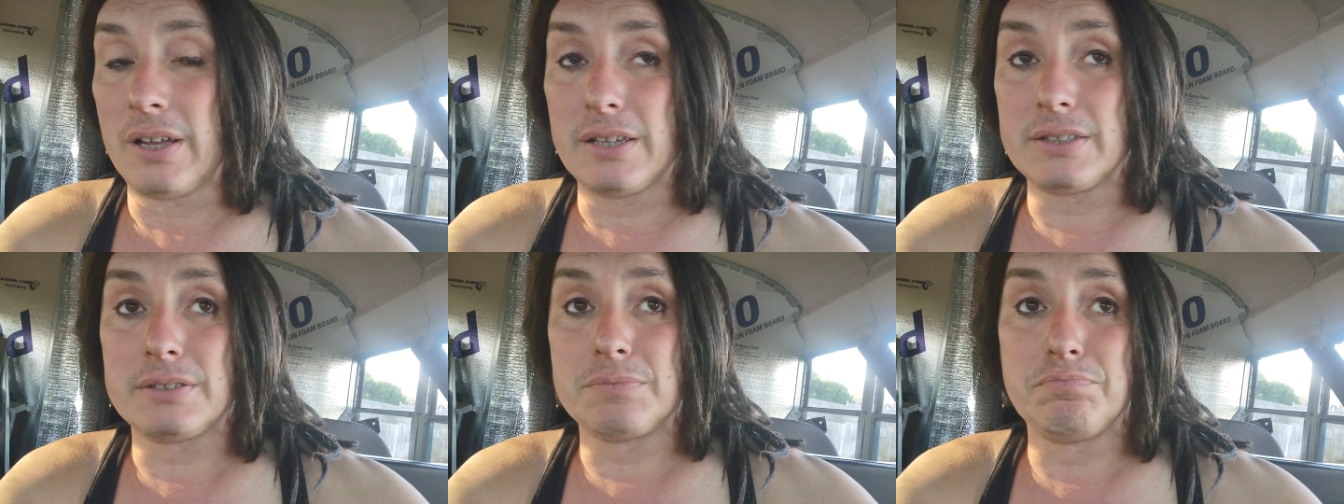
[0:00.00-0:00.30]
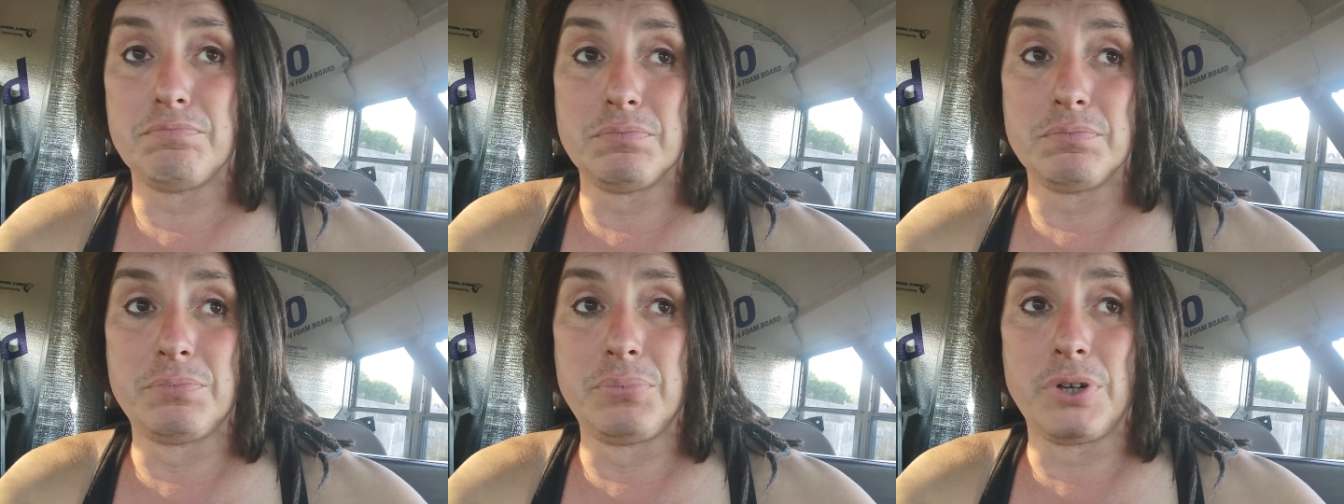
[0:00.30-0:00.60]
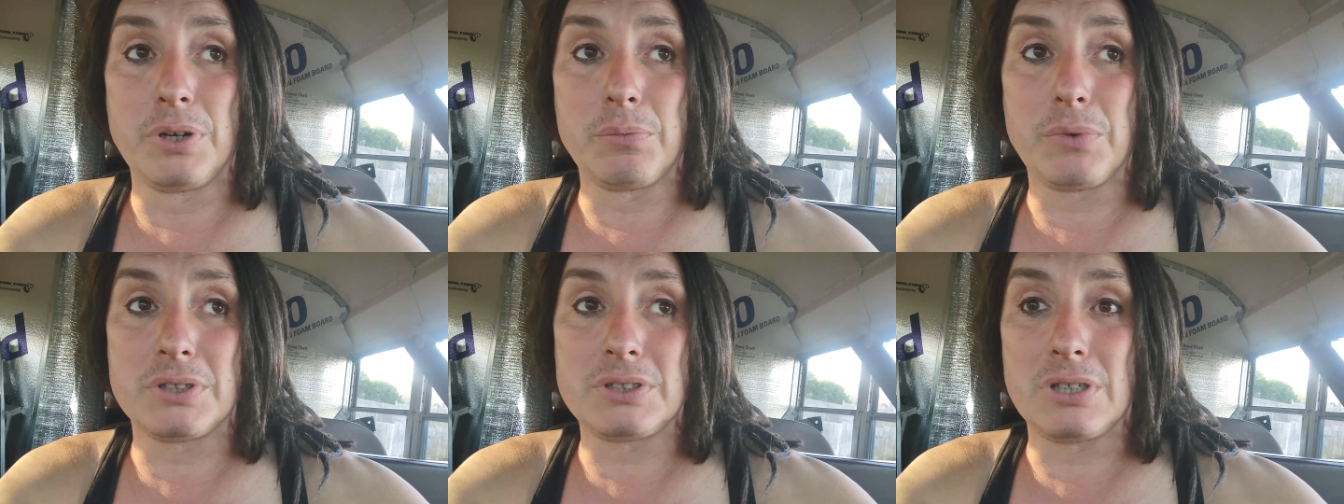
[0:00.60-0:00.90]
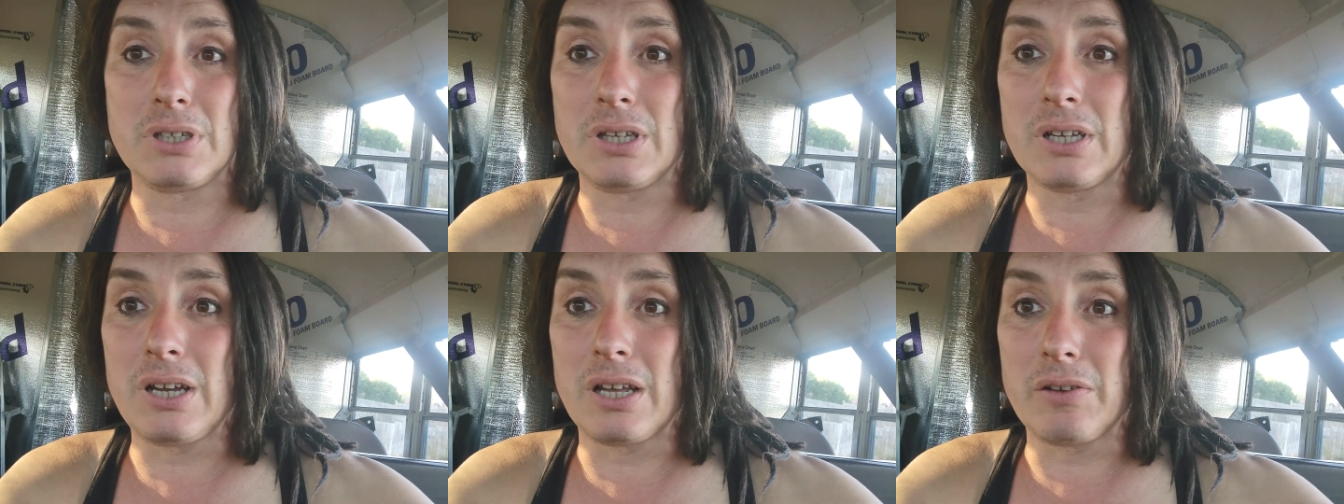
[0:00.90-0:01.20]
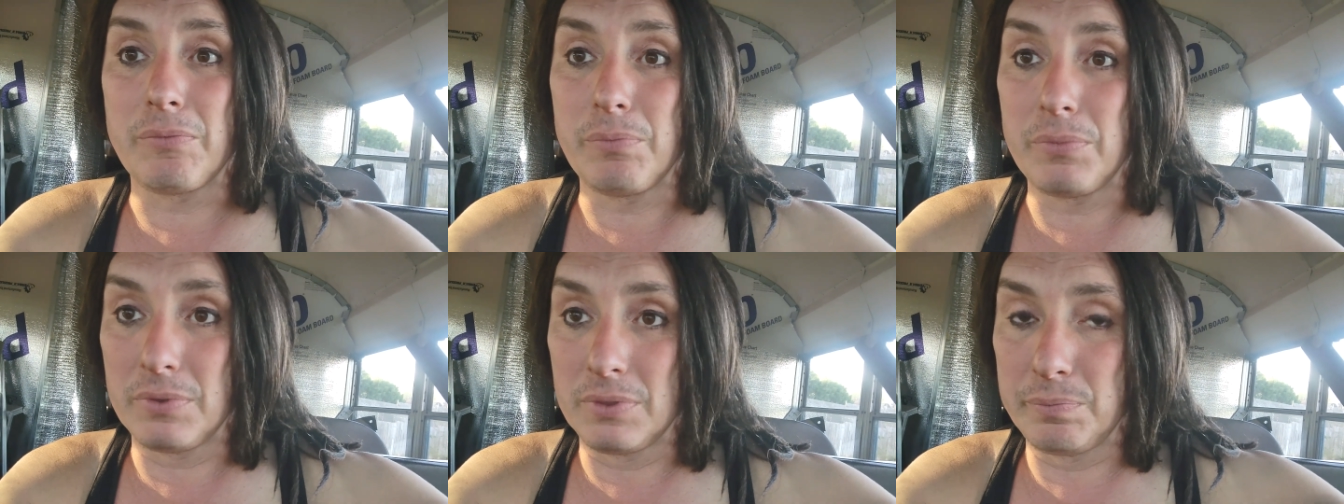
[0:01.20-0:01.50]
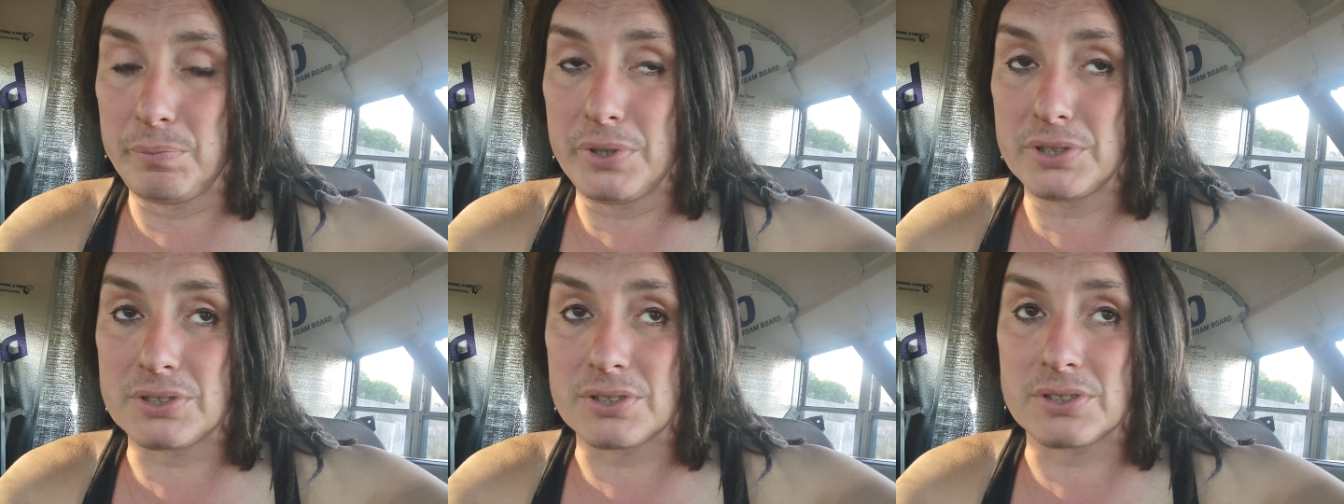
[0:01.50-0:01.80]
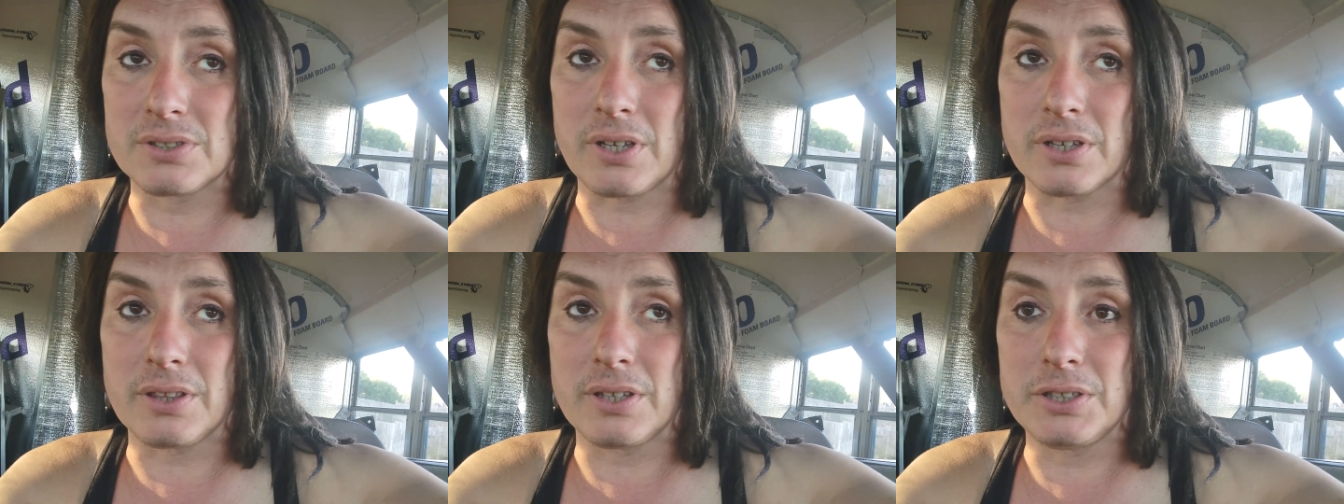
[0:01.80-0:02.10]
as pretty much any kind of
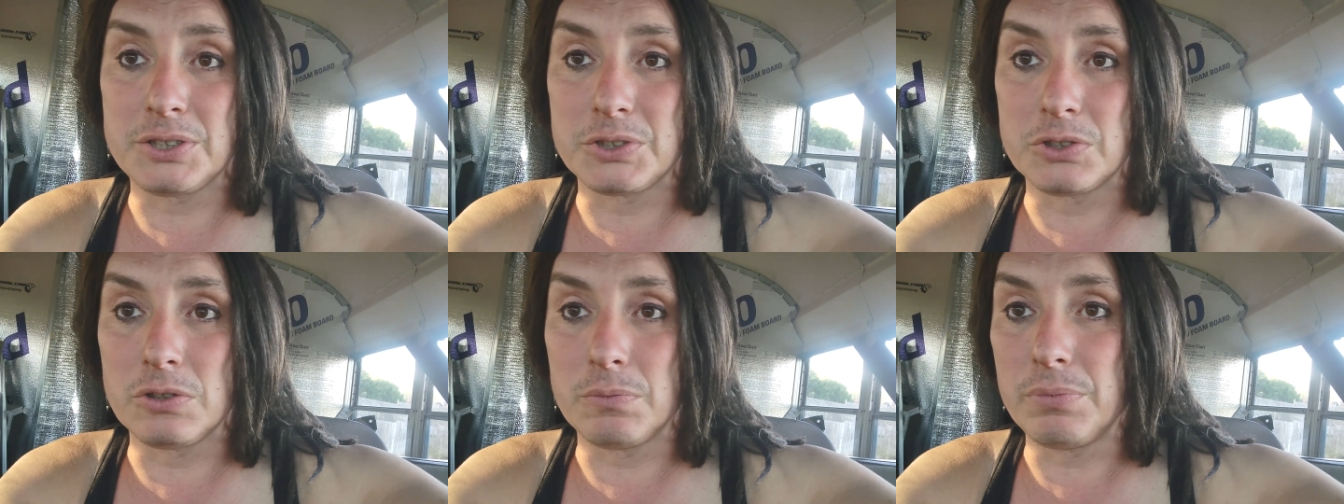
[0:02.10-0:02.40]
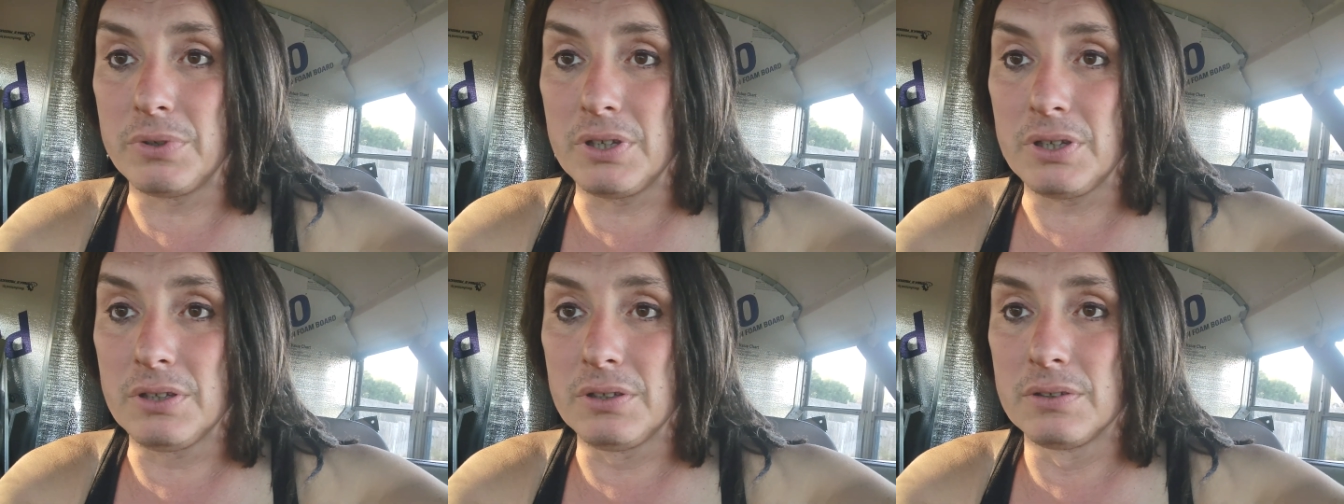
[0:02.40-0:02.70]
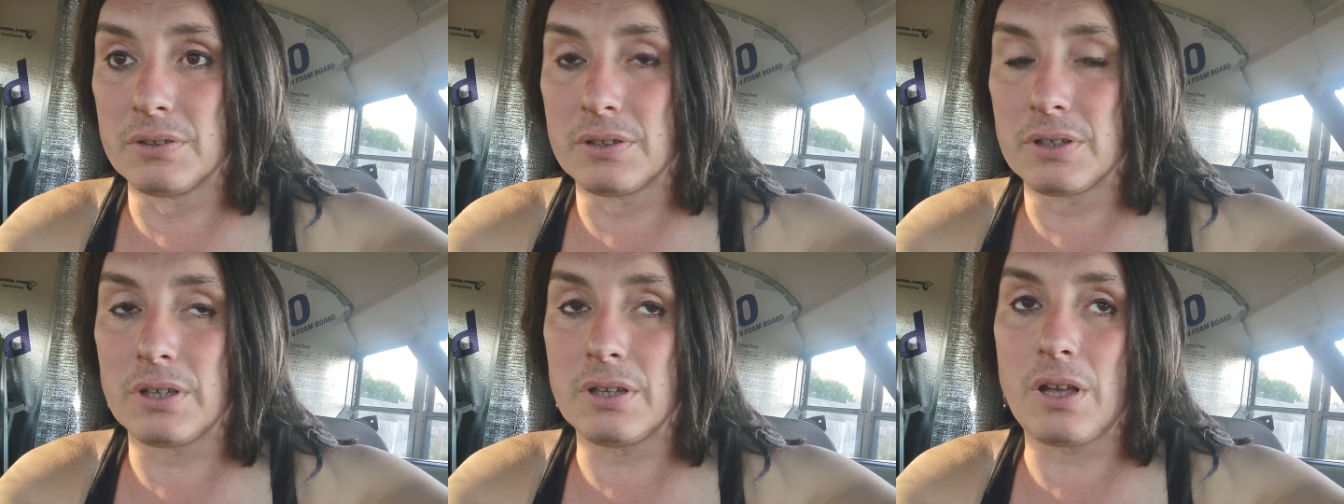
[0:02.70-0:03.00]
business like this should be.